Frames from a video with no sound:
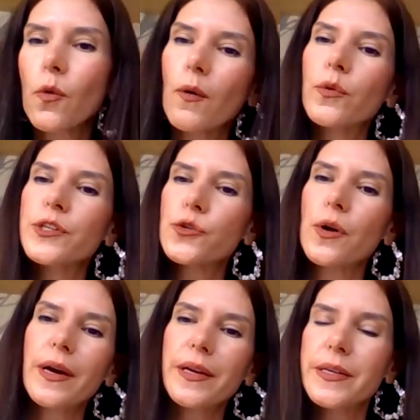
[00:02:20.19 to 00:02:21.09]
What we
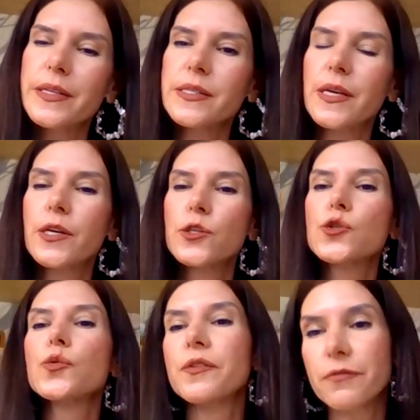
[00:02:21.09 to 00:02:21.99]
try is
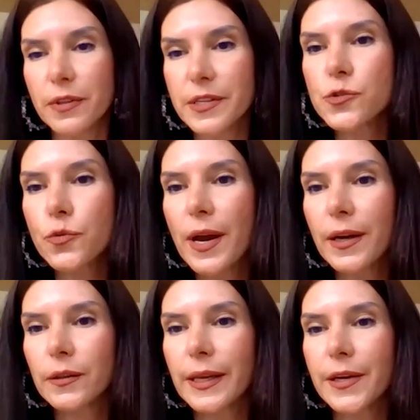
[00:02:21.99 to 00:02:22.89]
to influence
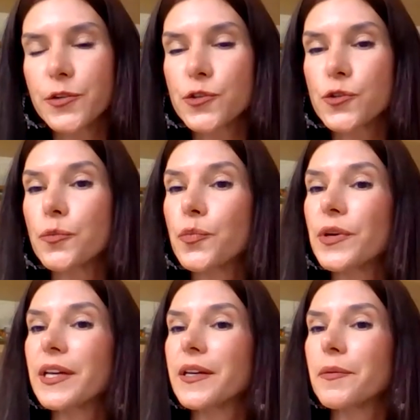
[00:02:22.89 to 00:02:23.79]
regulators to
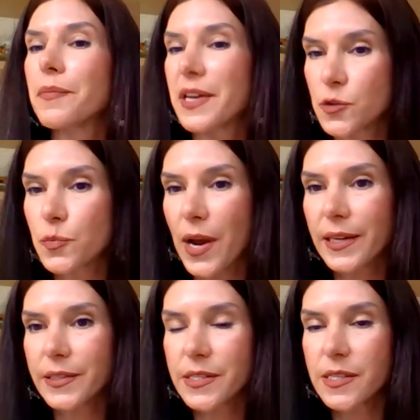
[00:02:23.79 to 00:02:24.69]
bring in best
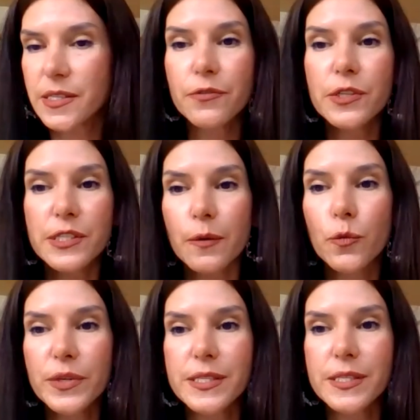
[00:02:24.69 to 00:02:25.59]
practices every time
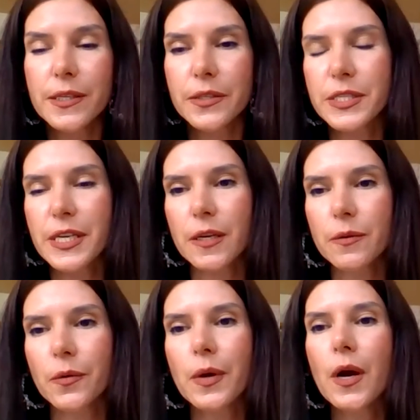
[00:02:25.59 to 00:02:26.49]
we sit in a
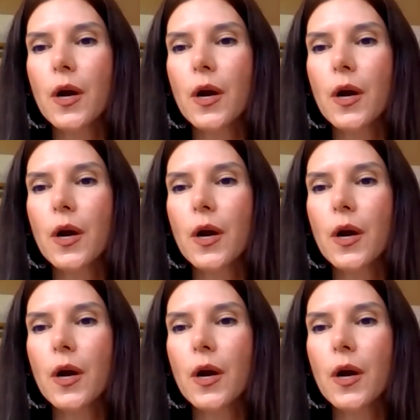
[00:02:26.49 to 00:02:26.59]
table.